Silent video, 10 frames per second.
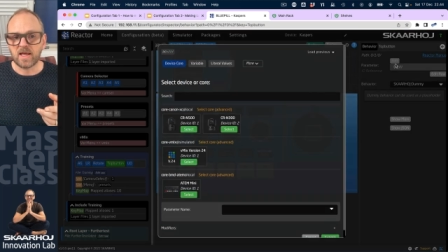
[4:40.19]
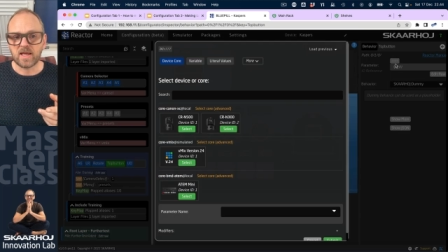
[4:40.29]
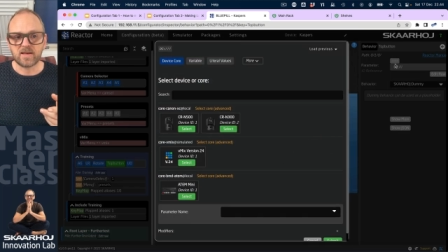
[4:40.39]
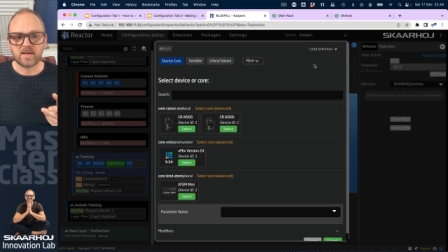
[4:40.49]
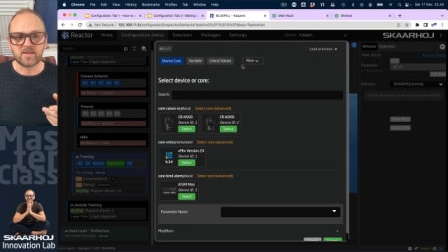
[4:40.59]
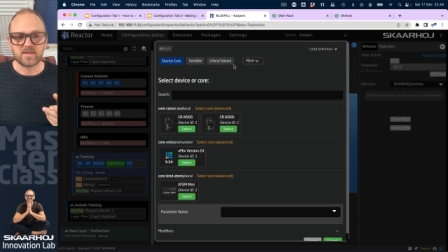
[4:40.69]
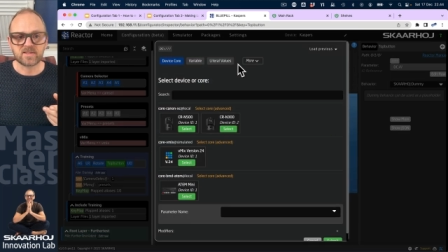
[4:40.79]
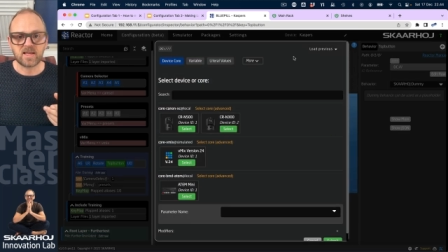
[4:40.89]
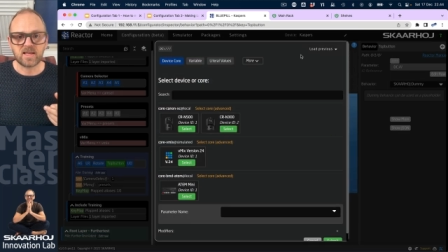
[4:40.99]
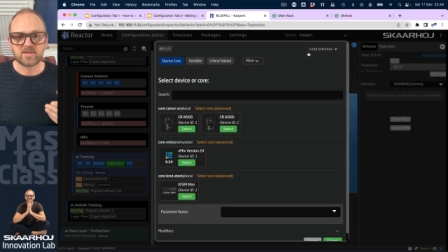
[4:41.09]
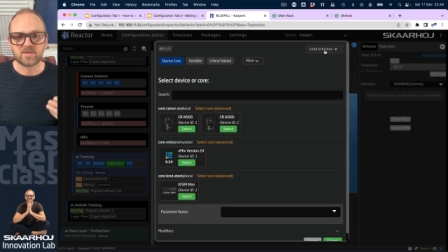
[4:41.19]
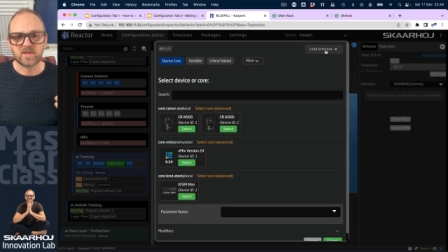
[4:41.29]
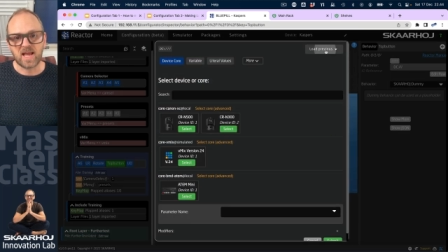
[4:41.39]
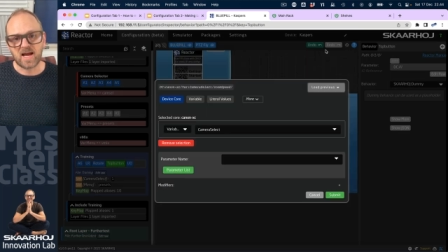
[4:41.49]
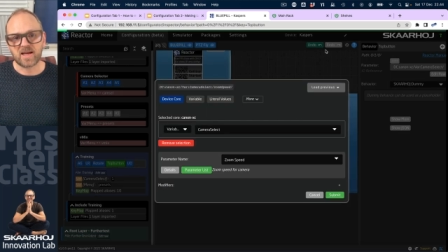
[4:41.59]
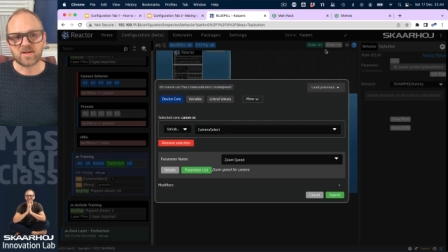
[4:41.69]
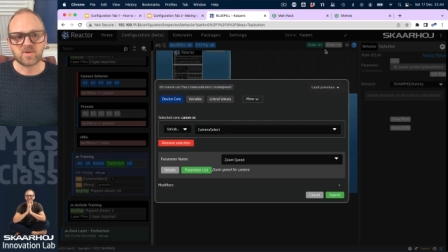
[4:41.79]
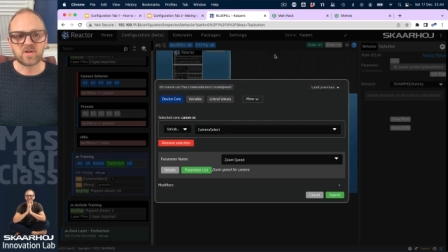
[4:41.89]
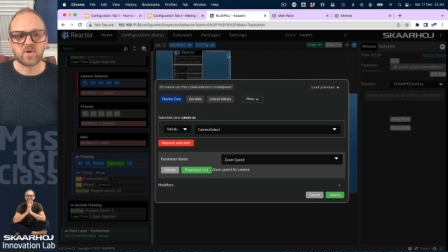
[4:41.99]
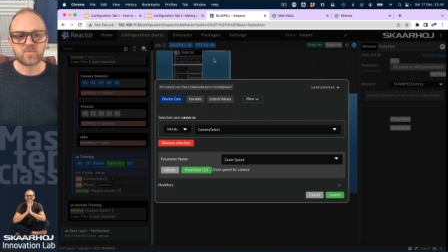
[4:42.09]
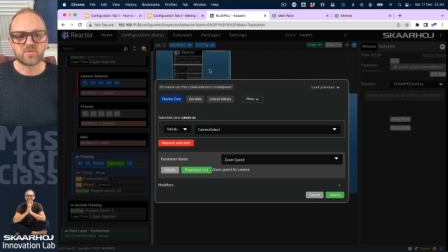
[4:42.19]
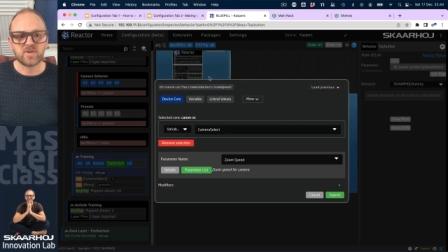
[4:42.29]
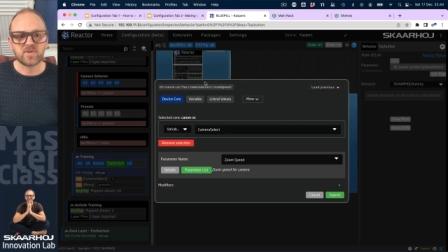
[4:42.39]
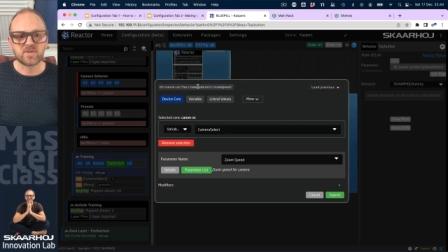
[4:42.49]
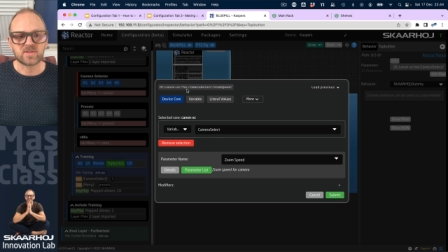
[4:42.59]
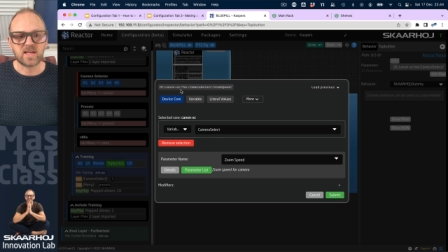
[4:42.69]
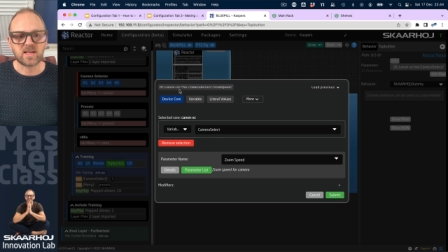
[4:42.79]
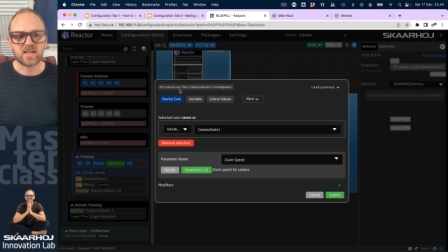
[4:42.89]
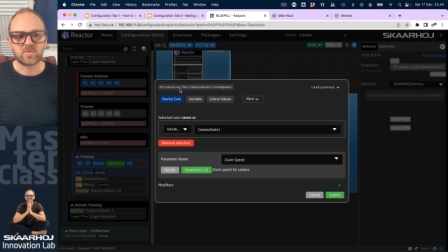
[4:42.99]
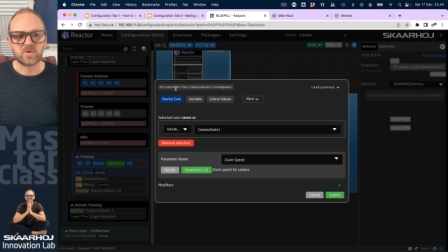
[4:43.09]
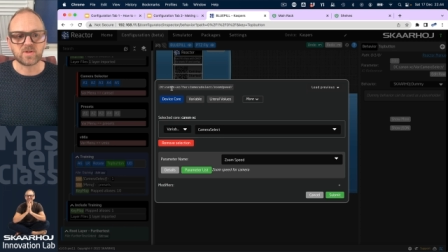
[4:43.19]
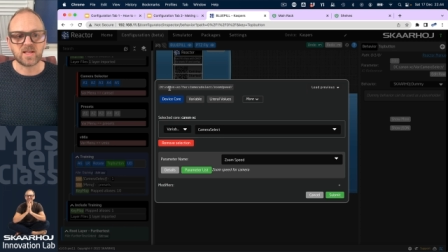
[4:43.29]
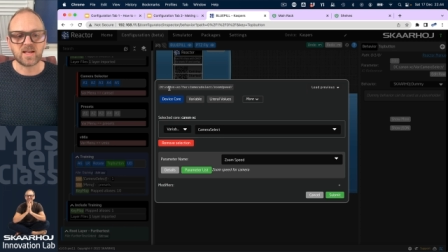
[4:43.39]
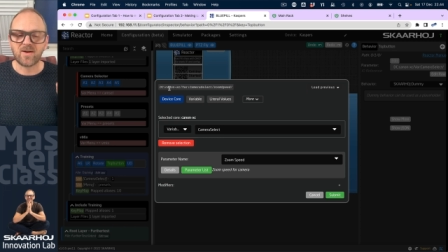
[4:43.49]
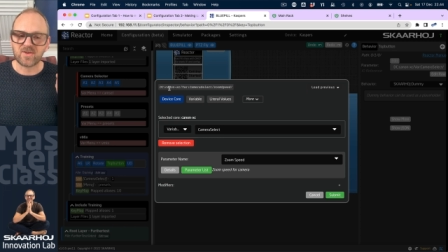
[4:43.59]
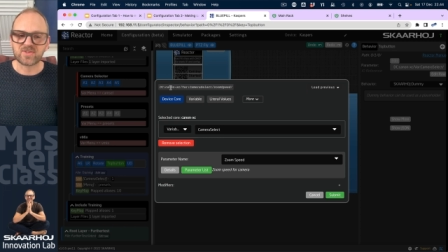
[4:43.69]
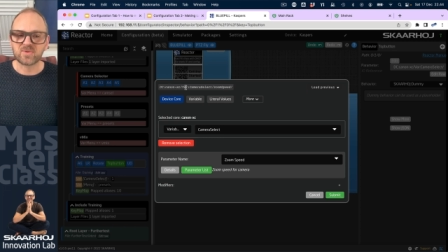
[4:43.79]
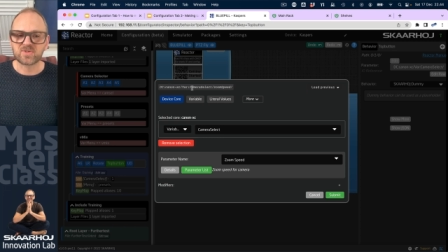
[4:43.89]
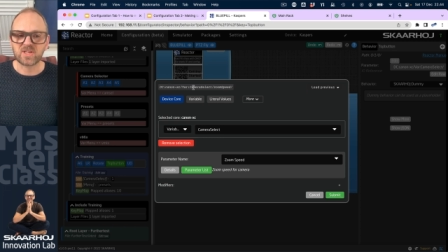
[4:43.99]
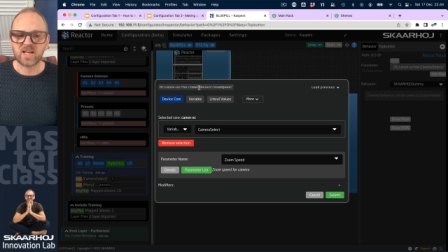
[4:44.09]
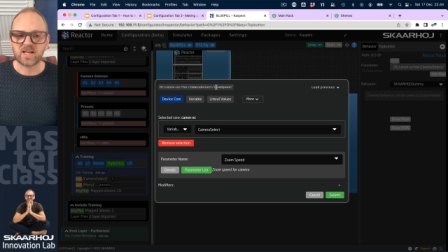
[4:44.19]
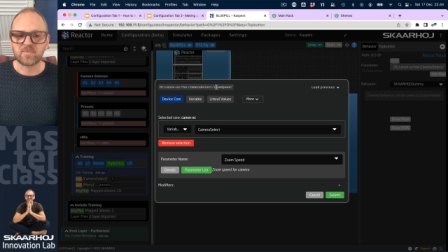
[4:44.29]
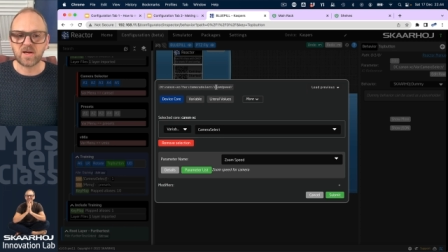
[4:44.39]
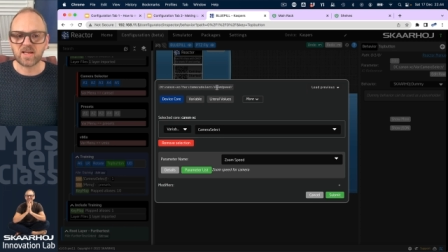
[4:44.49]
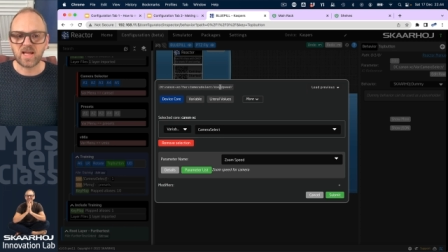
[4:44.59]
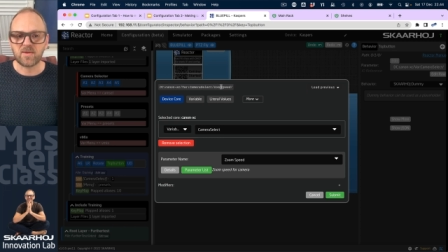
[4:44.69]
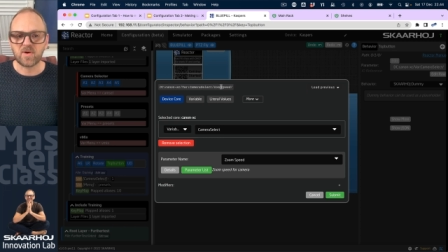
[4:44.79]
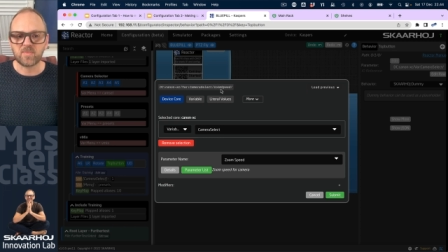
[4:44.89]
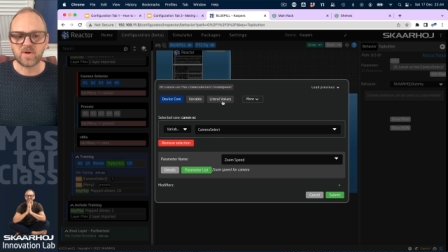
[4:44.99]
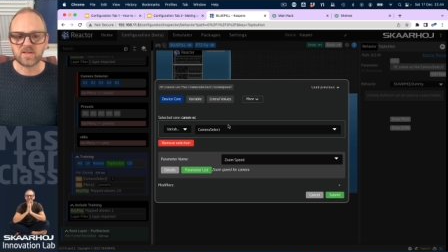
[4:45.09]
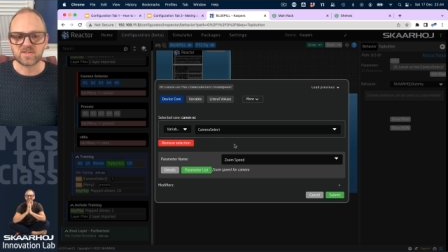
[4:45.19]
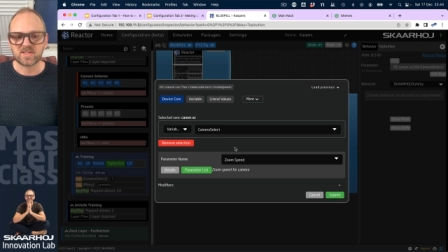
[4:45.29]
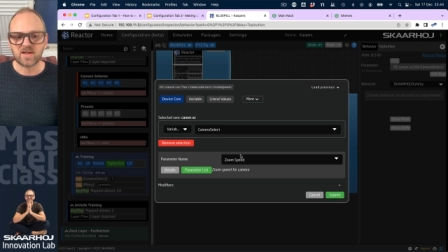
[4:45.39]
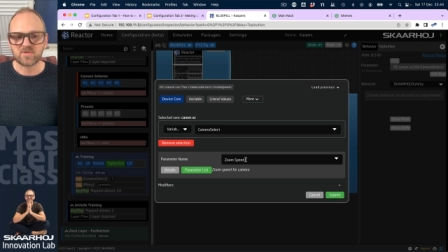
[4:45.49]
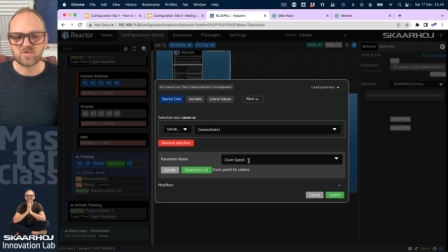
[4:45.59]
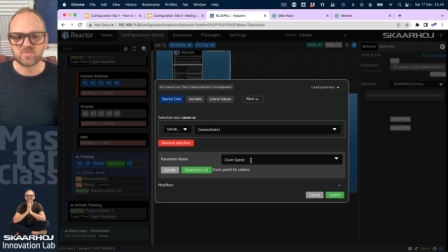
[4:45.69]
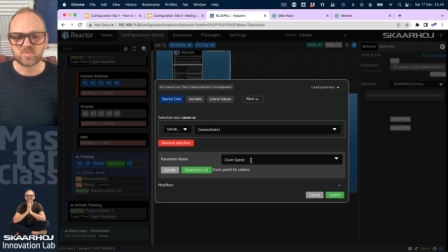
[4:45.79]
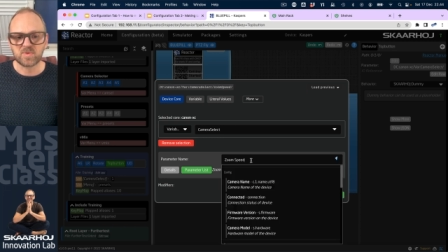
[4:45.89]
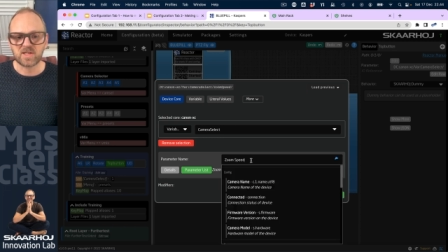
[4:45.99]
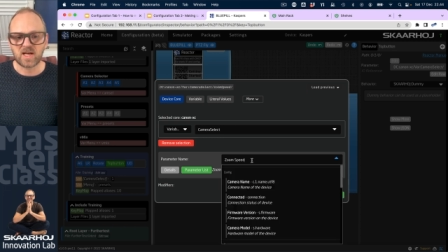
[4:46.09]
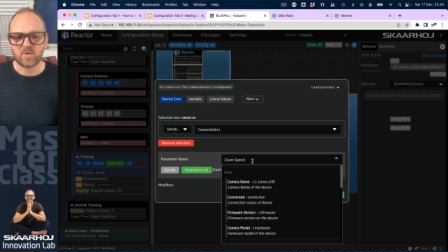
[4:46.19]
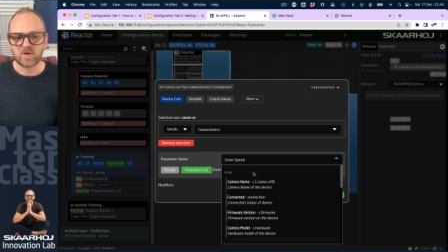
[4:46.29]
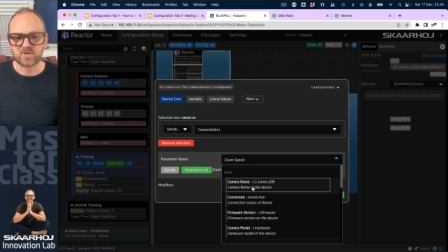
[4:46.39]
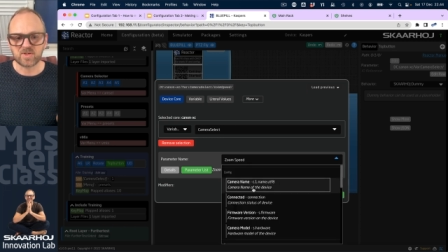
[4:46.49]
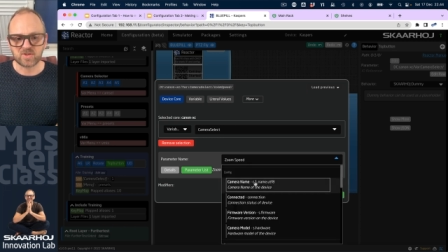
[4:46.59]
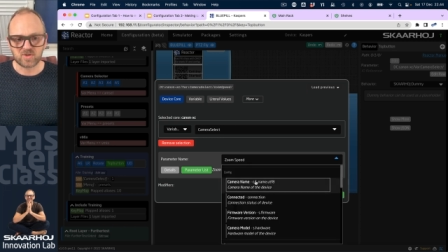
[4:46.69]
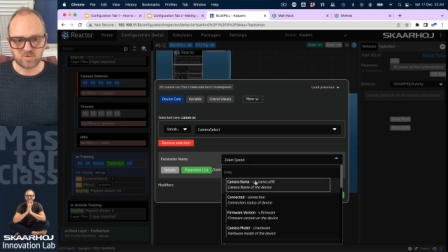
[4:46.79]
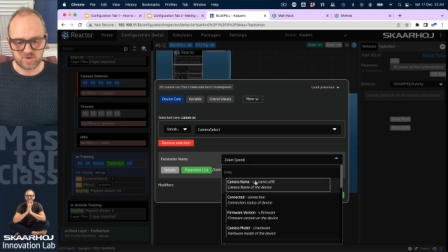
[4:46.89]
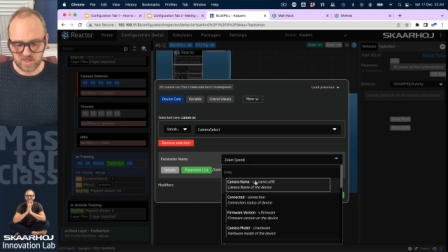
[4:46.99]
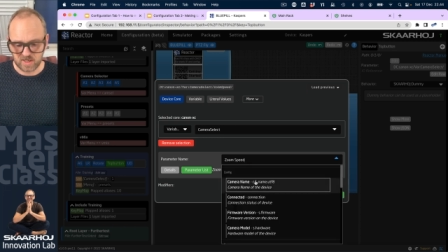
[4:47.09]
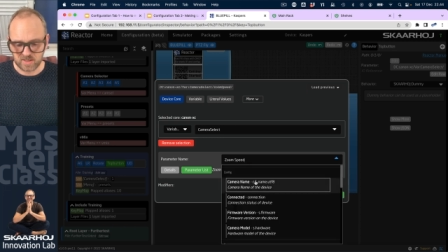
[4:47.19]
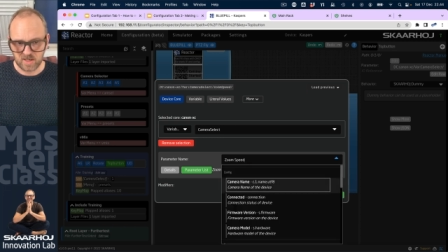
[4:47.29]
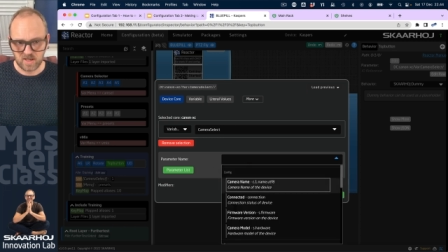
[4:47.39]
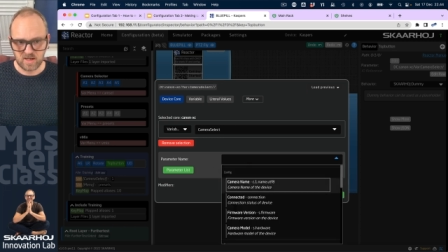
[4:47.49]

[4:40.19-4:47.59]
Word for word: And in this case, yeah, I could load previous and it would then also select my camera, but instead of zoom speed, I want to associate